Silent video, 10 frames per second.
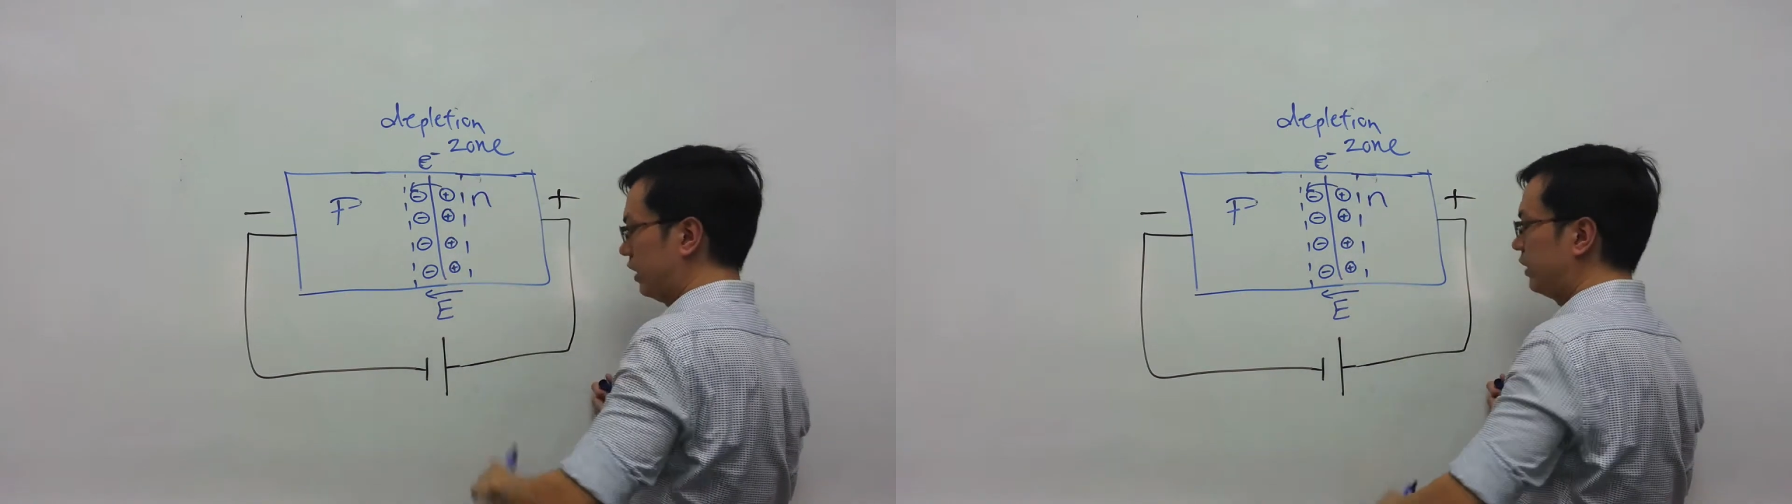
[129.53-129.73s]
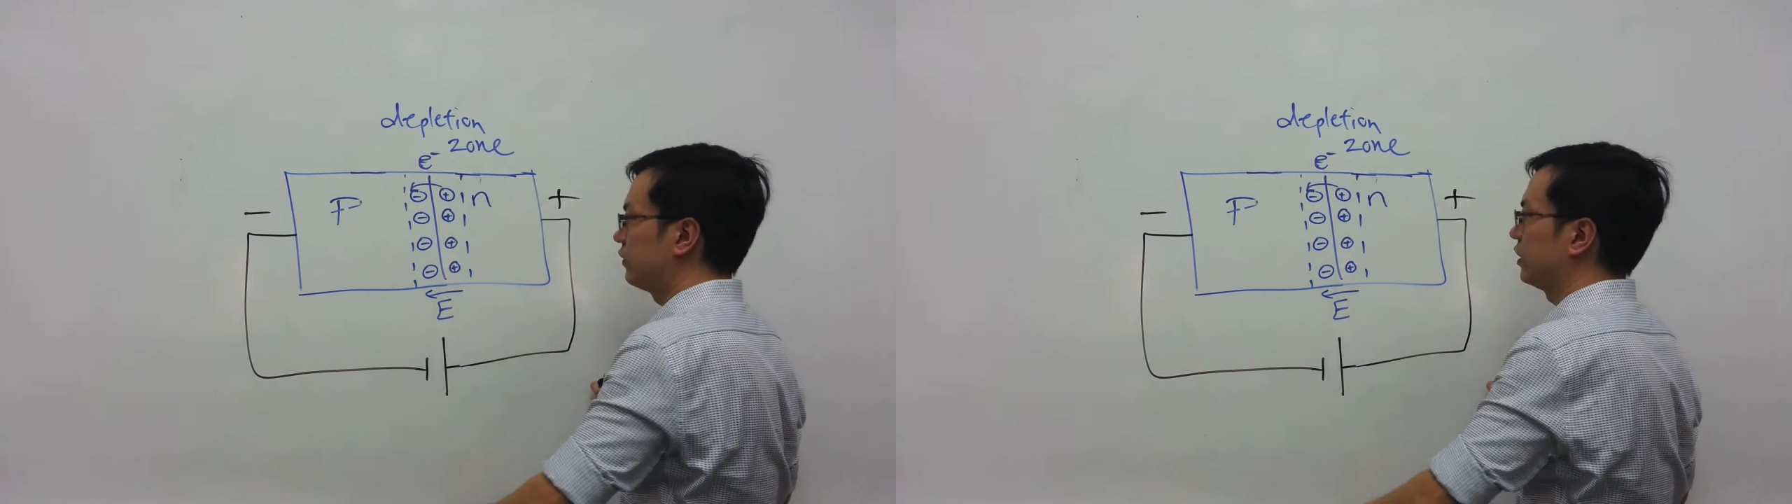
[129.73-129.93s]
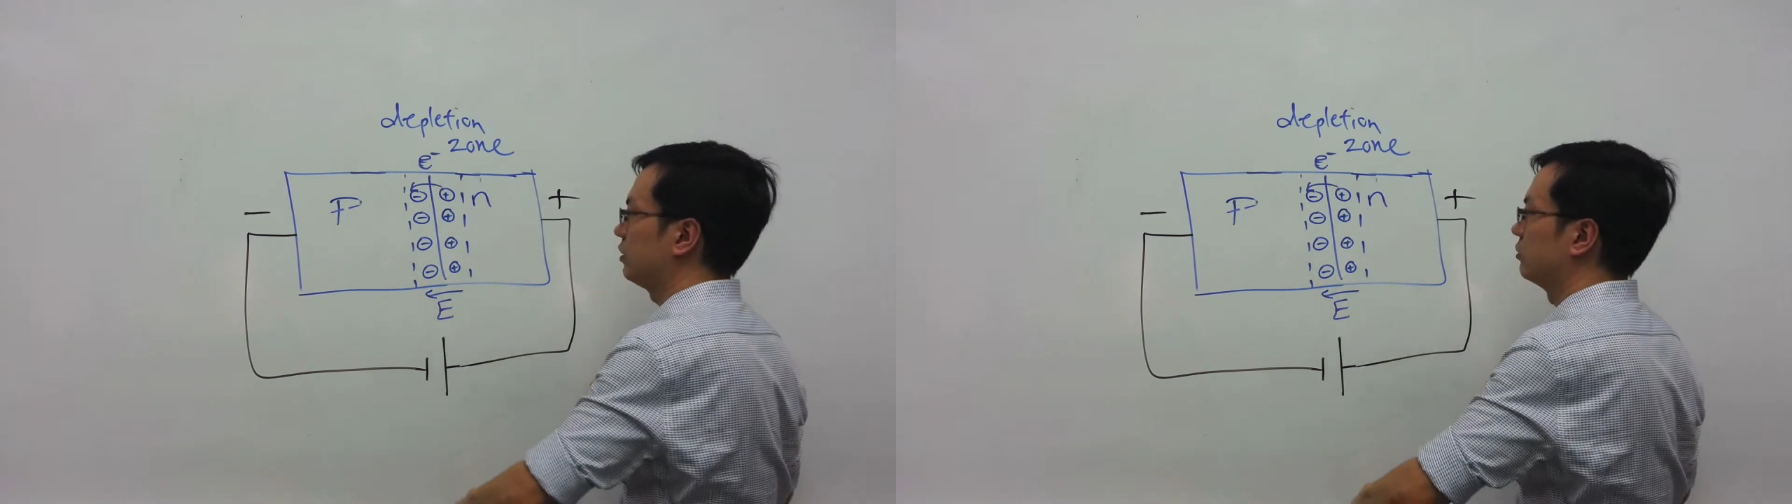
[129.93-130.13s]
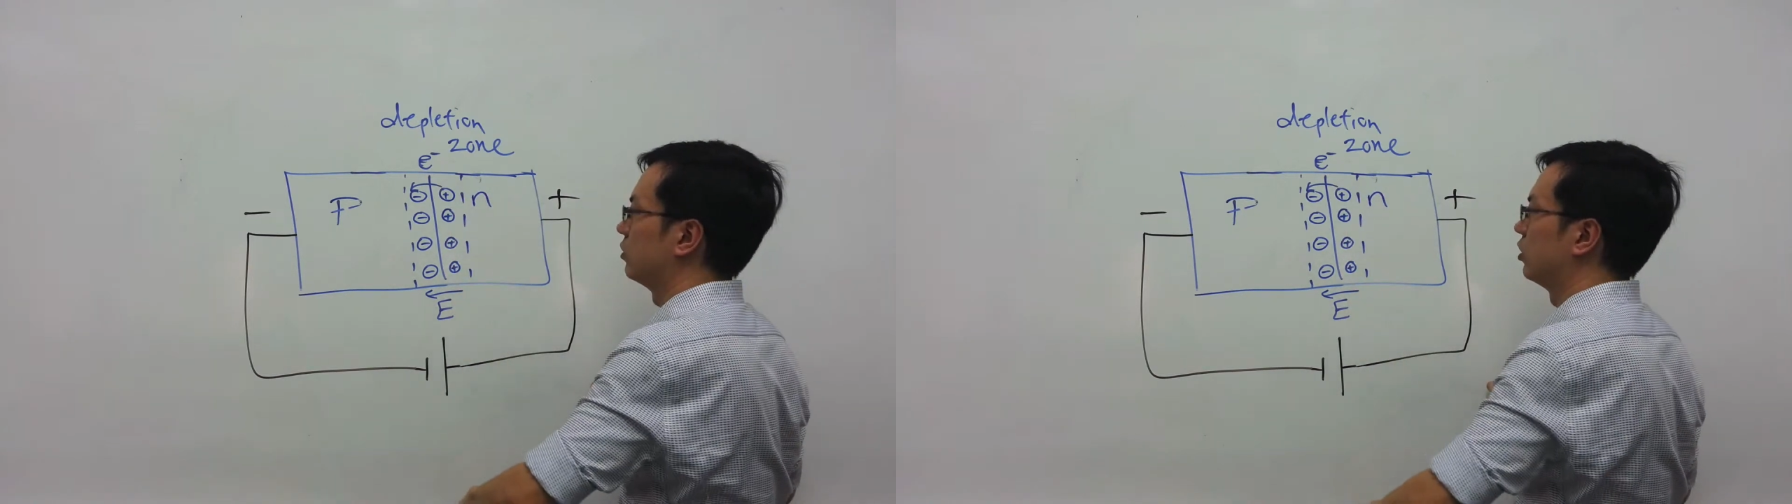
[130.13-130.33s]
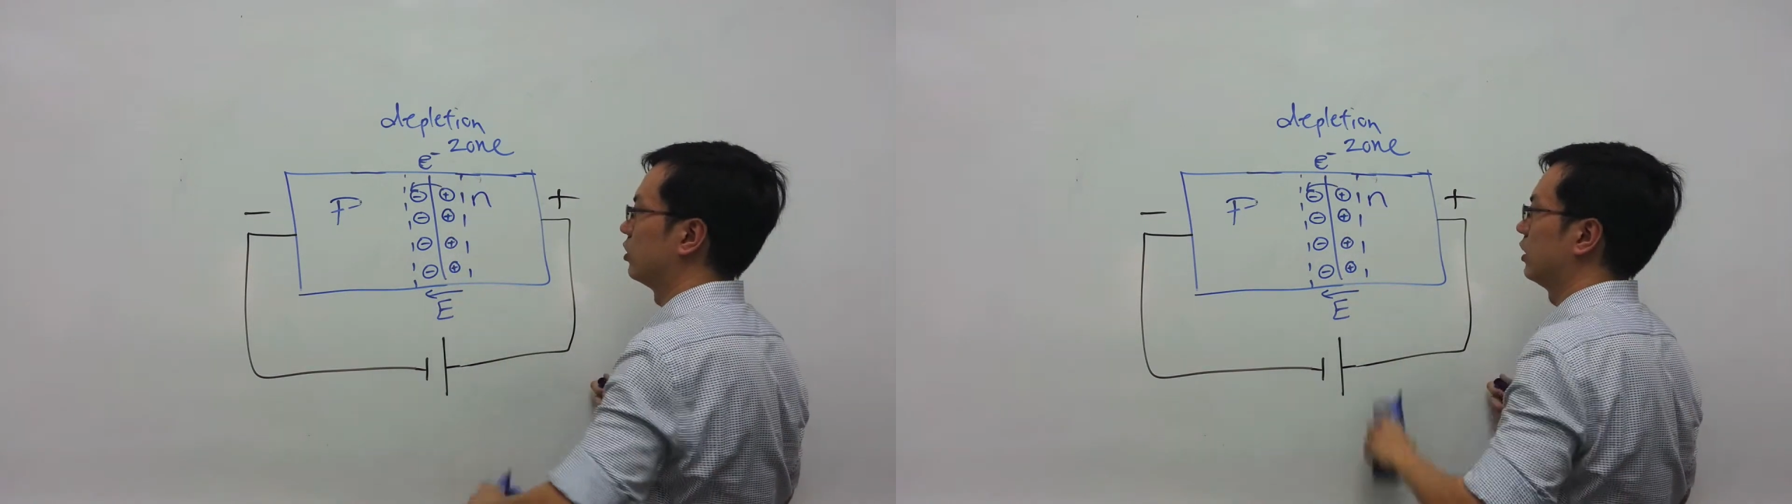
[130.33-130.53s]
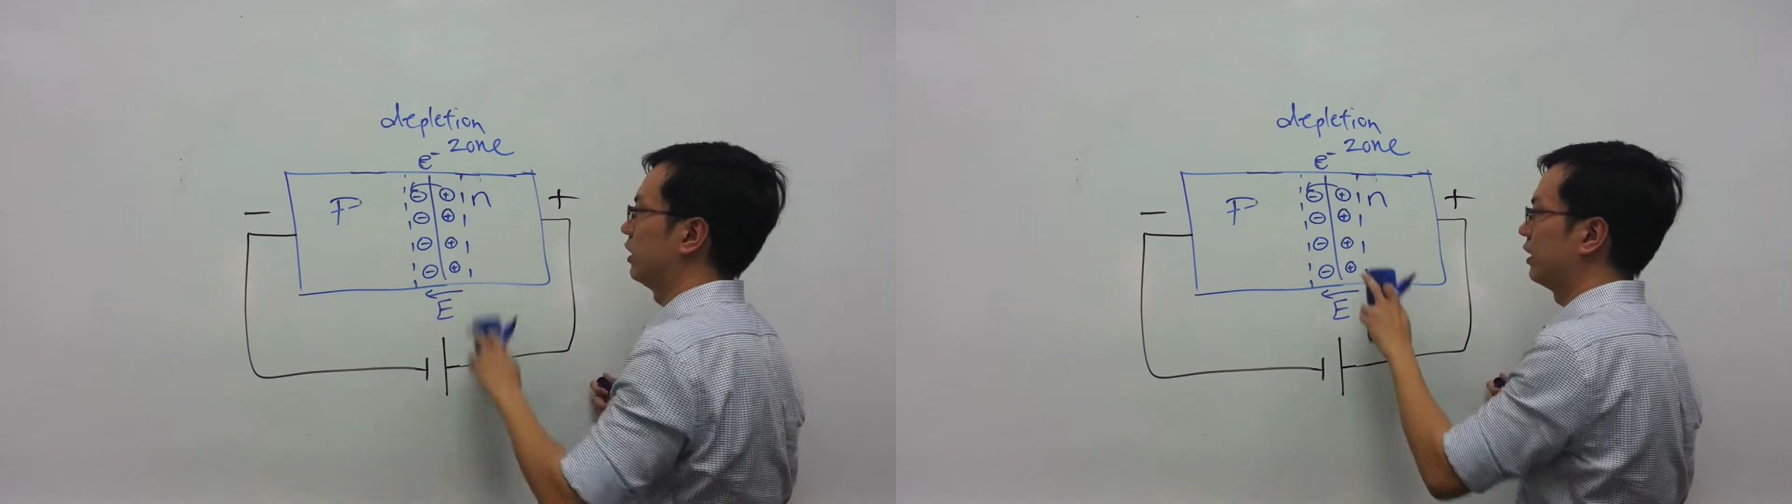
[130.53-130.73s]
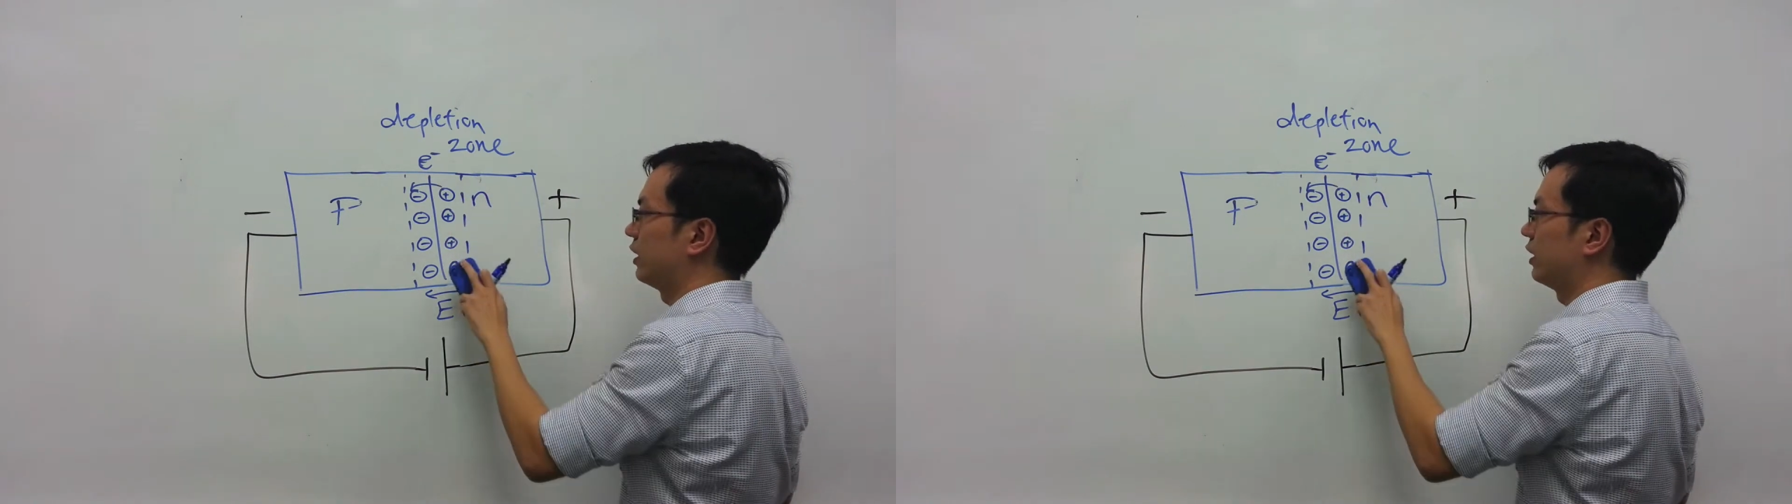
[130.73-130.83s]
leaving more